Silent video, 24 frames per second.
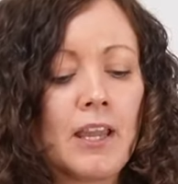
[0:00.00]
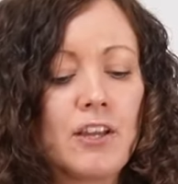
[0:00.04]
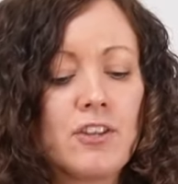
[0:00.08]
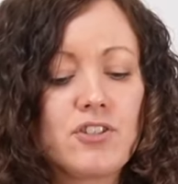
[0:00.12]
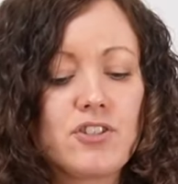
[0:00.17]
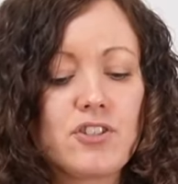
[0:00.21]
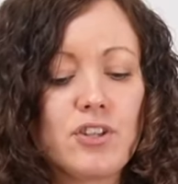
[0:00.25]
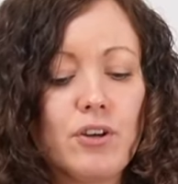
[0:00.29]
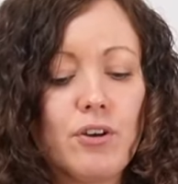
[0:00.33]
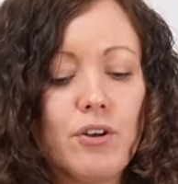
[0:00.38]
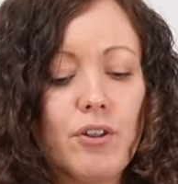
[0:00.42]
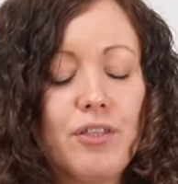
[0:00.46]

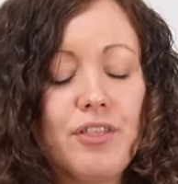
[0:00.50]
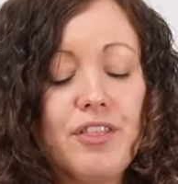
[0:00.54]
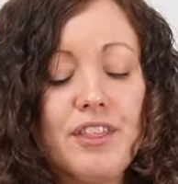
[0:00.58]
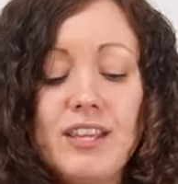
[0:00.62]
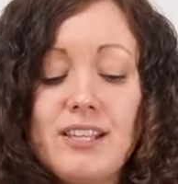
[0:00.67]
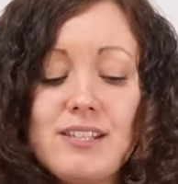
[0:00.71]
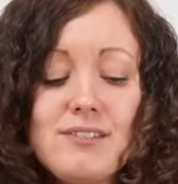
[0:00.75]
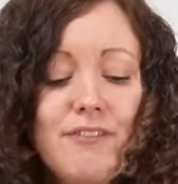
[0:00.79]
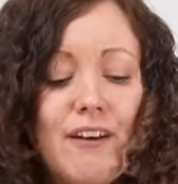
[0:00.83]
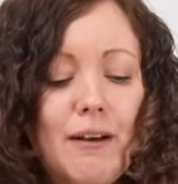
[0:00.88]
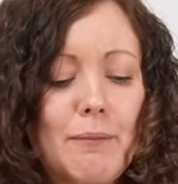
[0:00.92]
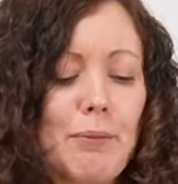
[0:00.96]
So
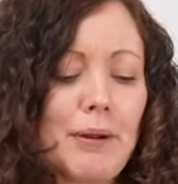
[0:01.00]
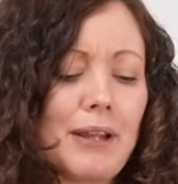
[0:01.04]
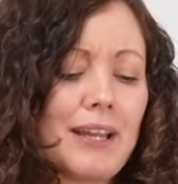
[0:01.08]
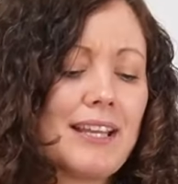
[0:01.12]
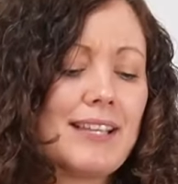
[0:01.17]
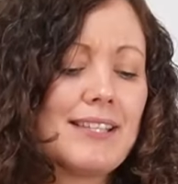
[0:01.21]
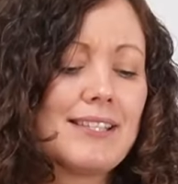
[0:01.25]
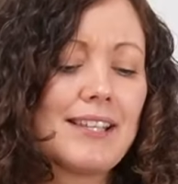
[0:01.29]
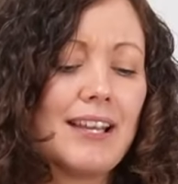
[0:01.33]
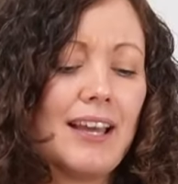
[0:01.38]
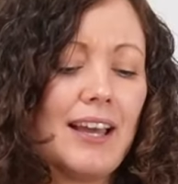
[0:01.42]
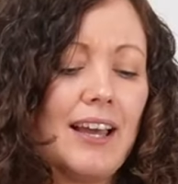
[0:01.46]
this fabric
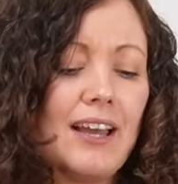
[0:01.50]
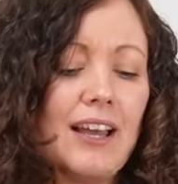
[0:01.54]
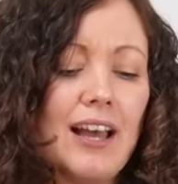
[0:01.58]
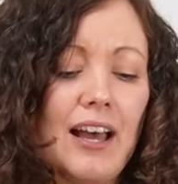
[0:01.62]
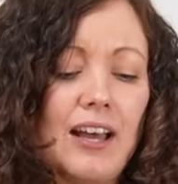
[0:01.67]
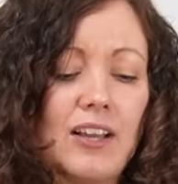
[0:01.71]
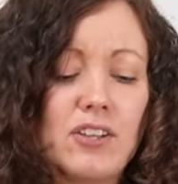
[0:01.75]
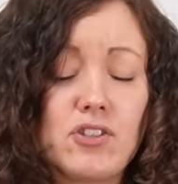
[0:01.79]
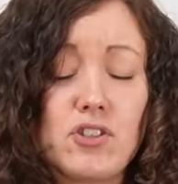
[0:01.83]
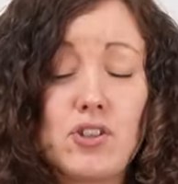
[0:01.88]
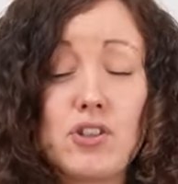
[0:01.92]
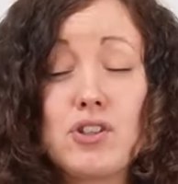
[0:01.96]
is
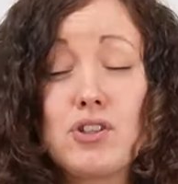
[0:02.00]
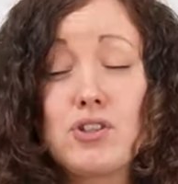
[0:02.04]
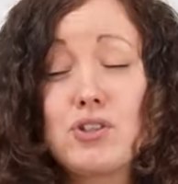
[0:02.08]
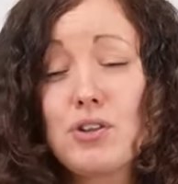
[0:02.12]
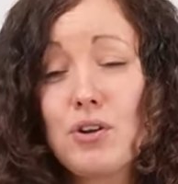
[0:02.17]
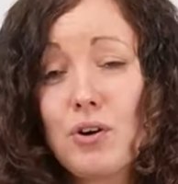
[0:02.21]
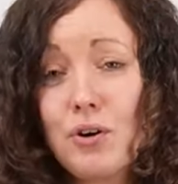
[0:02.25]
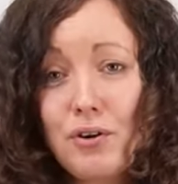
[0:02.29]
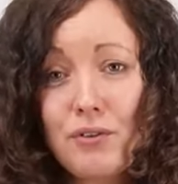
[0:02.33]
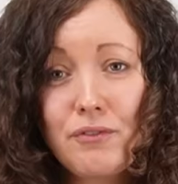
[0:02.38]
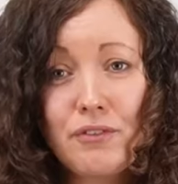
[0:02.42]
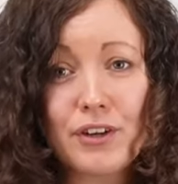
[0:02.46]

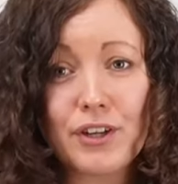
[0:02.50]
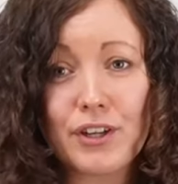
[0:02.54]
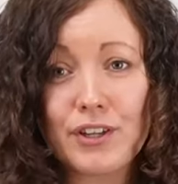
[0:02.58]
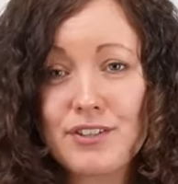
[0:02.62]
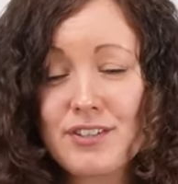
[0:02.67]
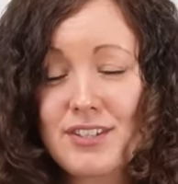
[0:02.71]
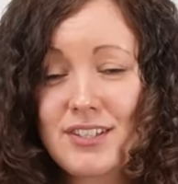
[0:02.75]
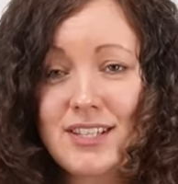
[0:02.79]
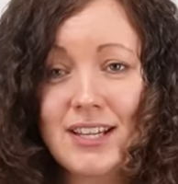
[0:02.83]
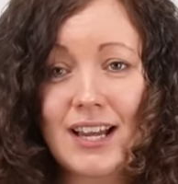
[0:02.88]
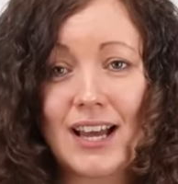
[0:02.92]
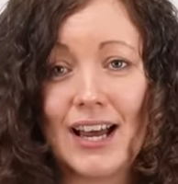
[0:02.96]
so
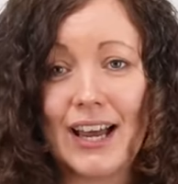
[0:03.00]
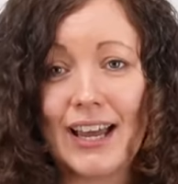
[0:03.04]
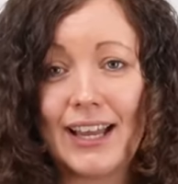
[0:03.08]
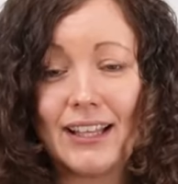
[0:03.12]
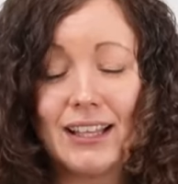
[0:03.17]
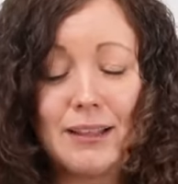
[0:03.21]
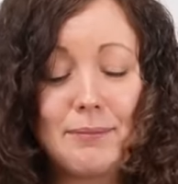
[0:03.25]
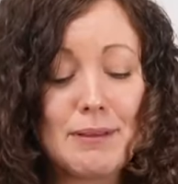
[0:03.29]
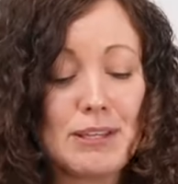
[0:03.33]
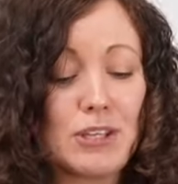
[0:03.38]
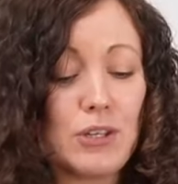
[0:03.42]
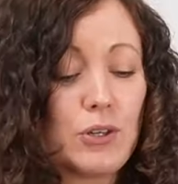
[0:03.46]
versatile.
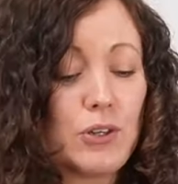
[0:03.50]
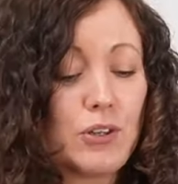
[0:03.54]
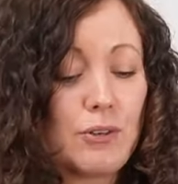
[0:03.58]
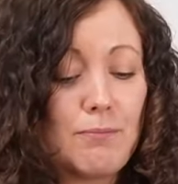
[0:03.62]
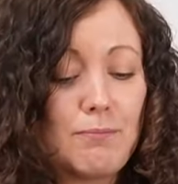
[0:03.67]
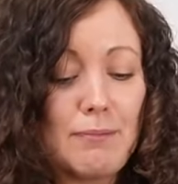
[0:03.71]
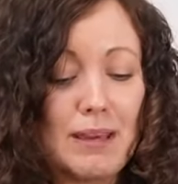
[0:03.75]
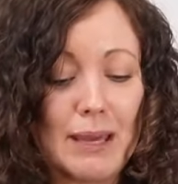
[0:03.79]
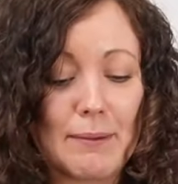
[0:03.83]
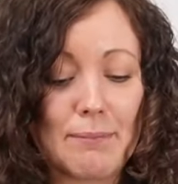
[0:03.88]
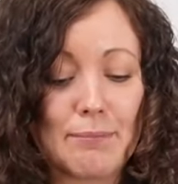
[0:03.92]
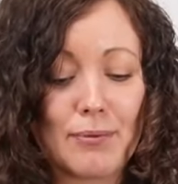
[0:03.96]
I mean, you can
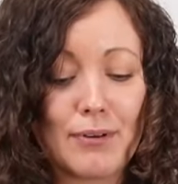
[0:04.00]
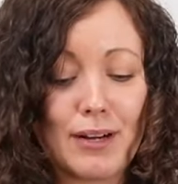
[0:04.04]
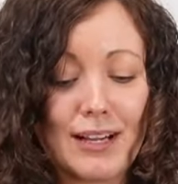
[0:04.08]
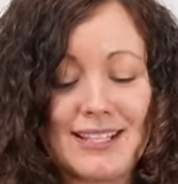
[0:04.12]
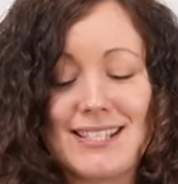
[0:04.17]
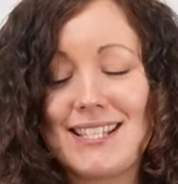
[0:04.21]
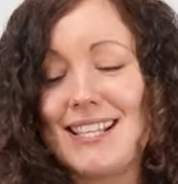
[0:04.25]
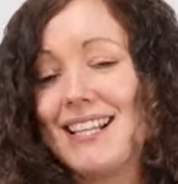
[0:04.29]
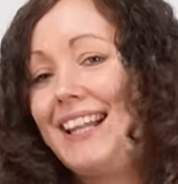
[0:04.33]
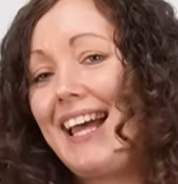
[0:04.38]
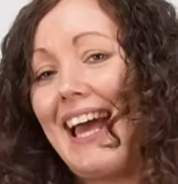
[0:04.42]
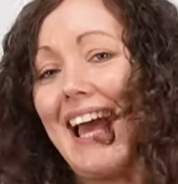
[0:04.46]
make
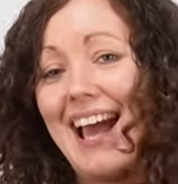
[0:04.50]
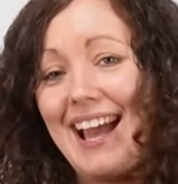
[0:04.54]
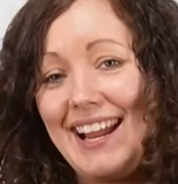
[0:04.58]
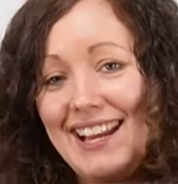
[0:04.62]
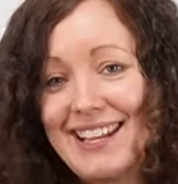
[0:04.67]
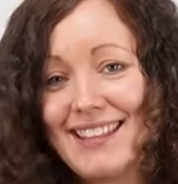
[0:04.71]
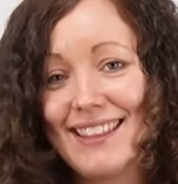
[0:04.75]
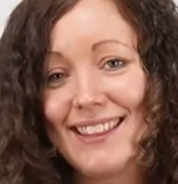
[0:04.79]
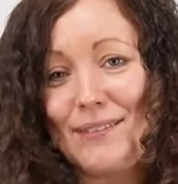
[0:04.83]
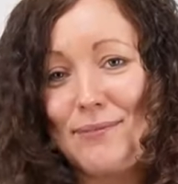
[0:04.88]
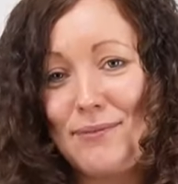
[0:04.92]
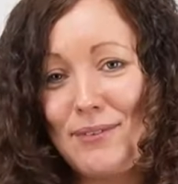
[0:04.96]
practically
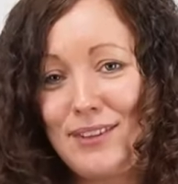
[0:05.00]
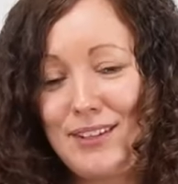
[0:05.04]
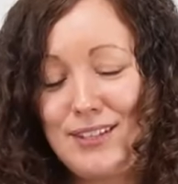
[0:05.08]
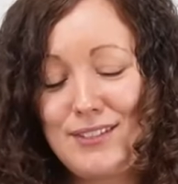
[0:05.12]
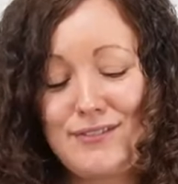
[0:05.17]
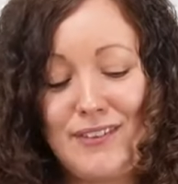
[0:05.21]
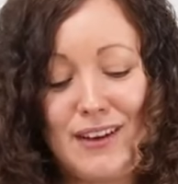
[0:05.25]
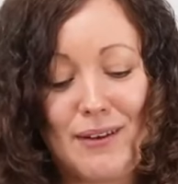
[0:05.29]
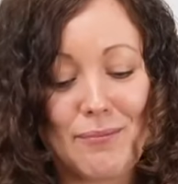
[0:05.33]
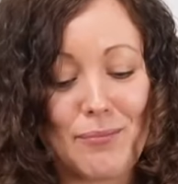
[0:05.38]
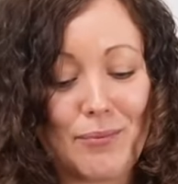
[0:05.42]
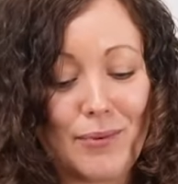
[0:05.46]
anything with this
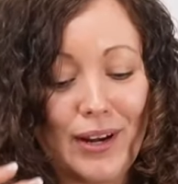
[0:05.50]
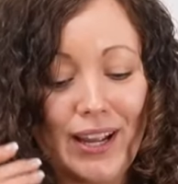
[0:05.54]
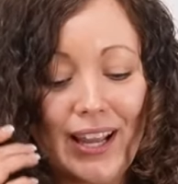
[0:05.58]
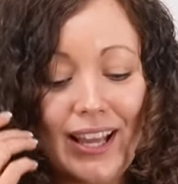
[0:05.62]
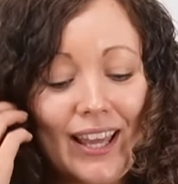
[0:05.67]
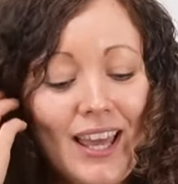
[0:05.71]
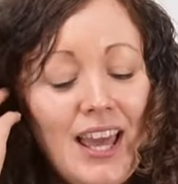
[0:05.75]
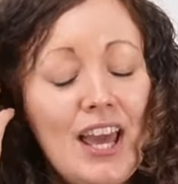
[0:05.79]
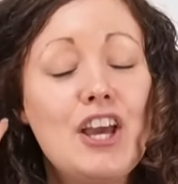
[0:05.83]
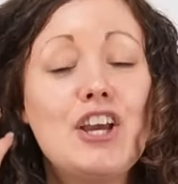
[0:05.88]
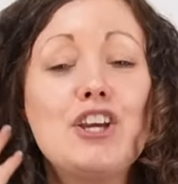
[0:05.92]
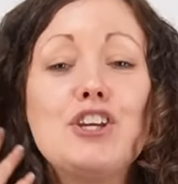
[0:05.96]
fabric.